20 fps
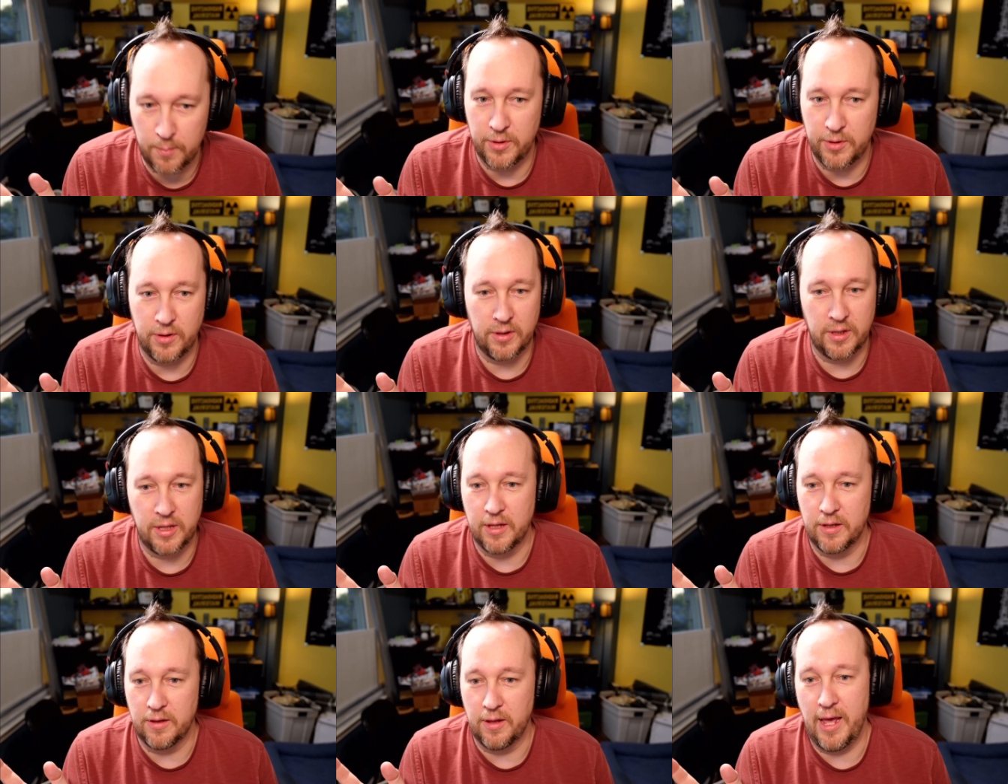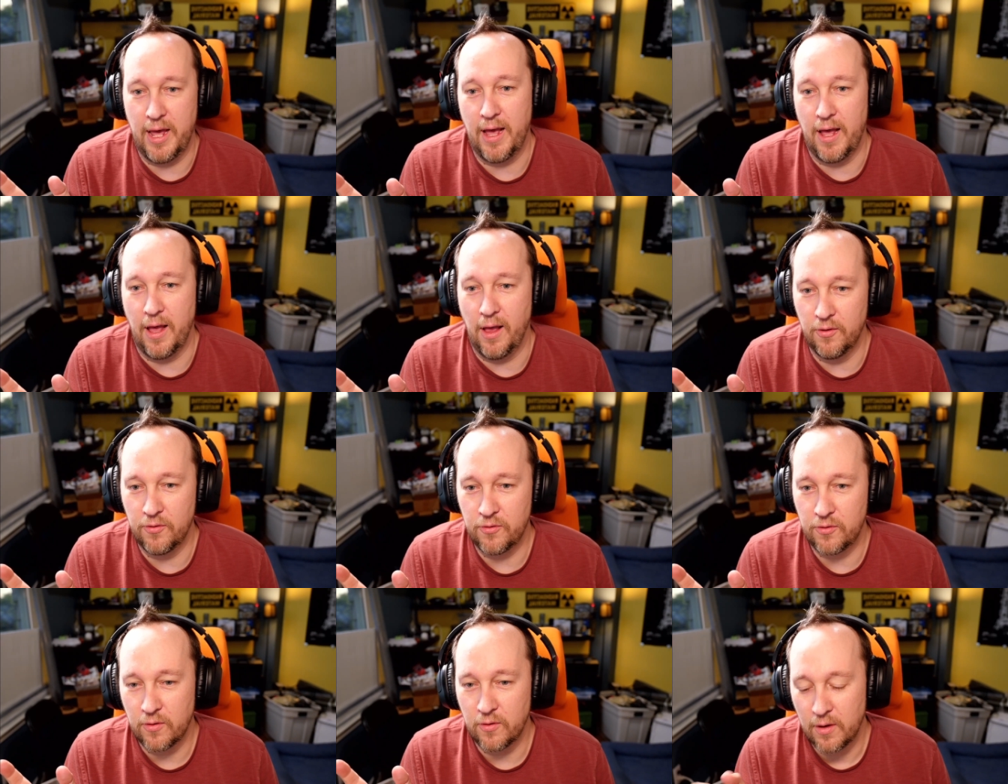kit
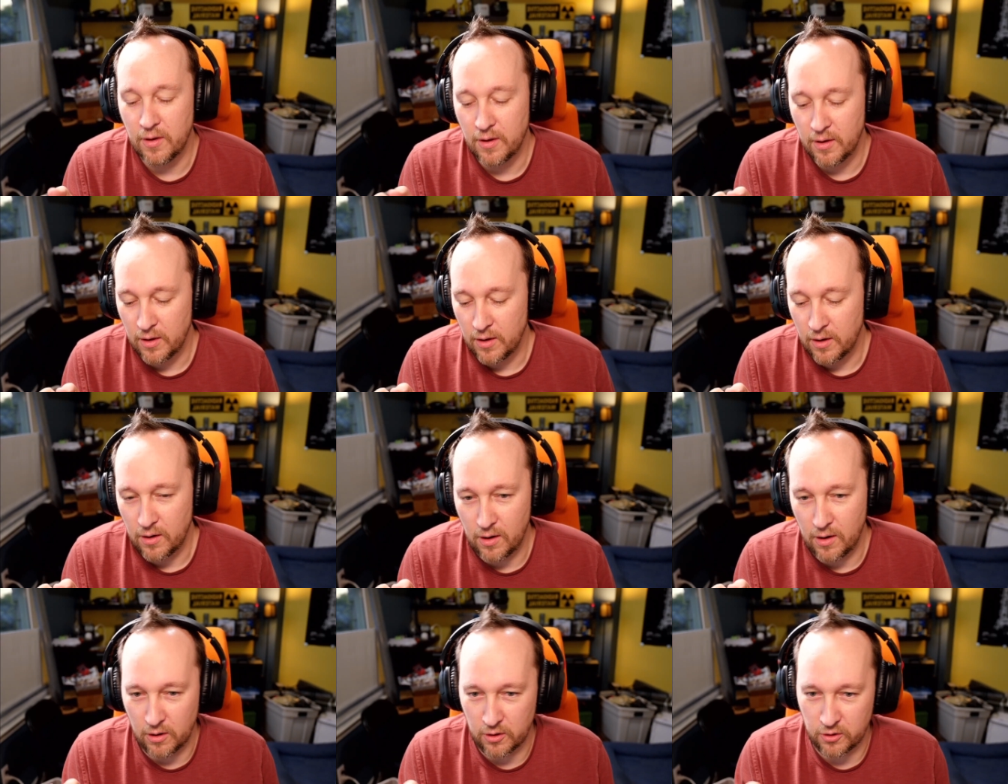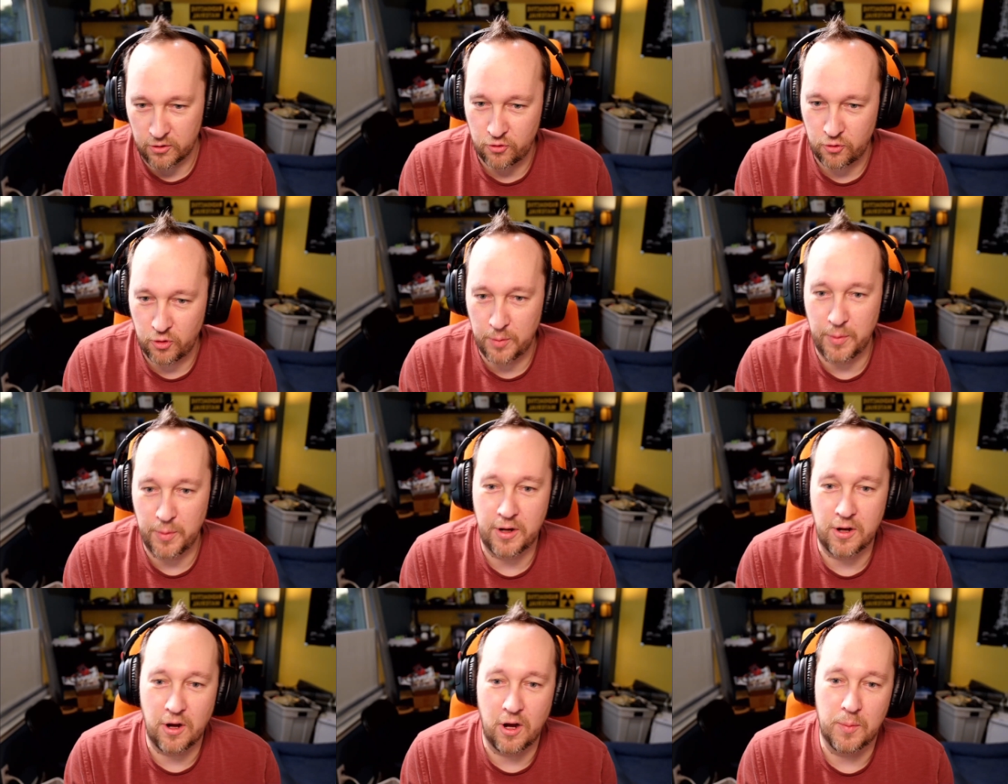has are extremely
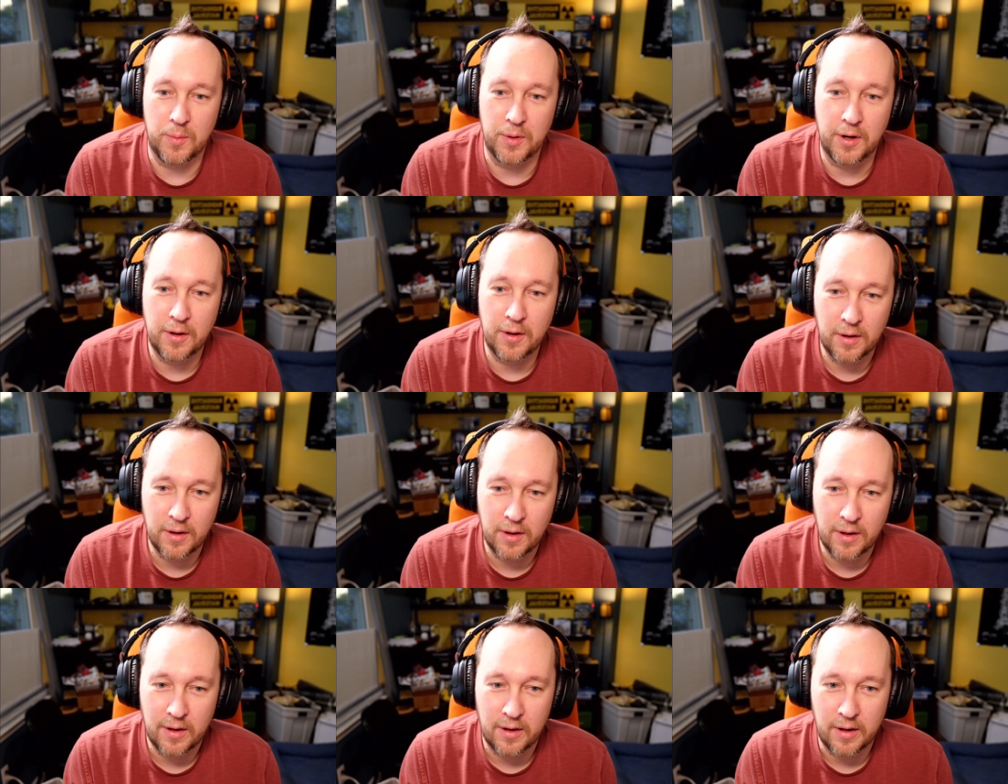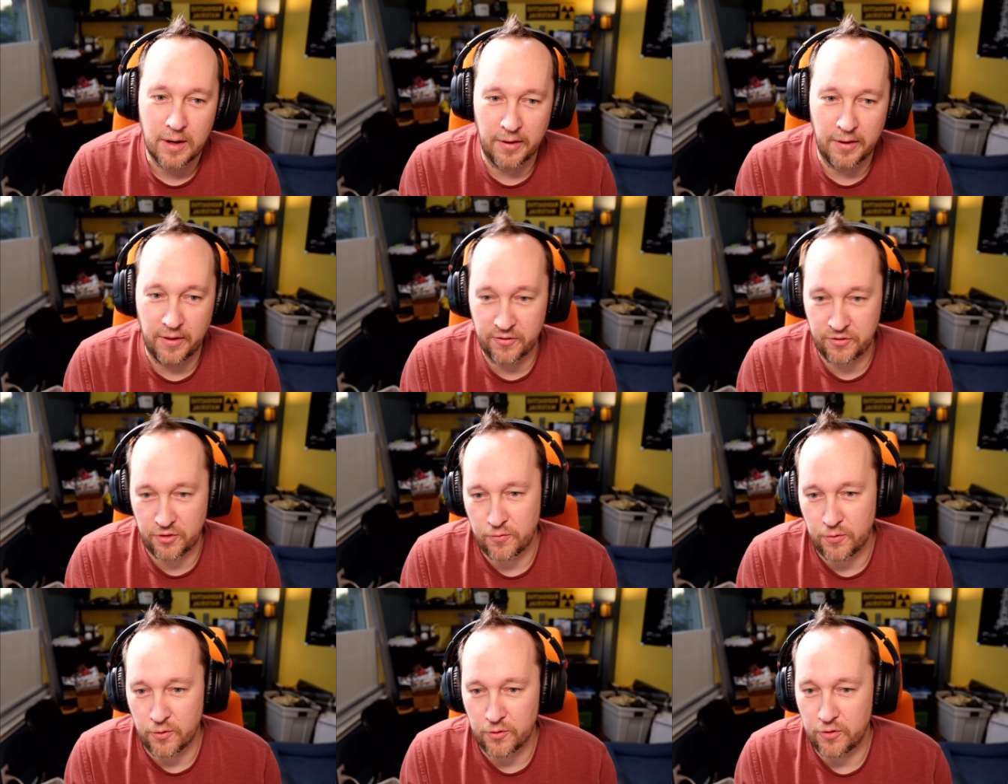common, and that's the
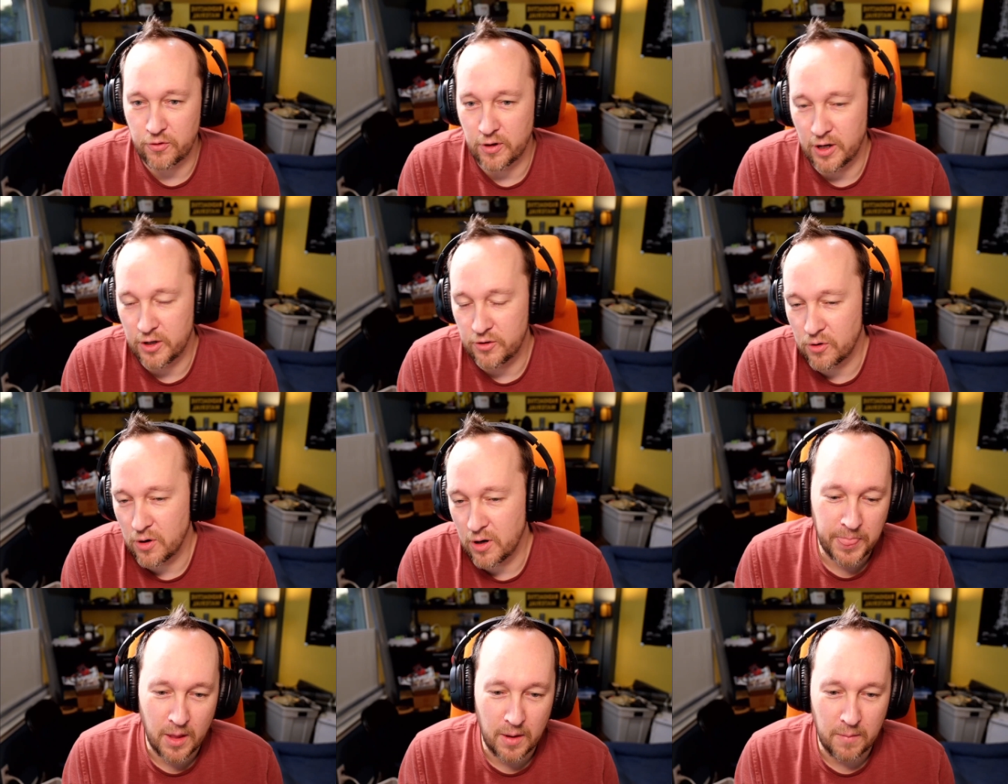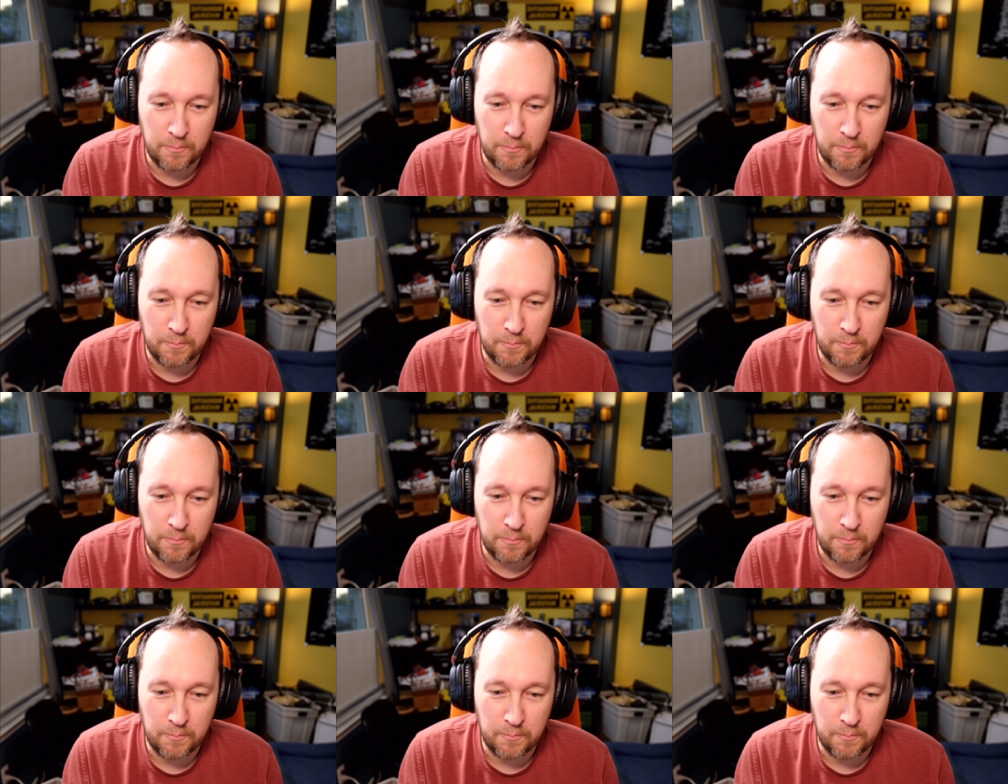first thing I tried.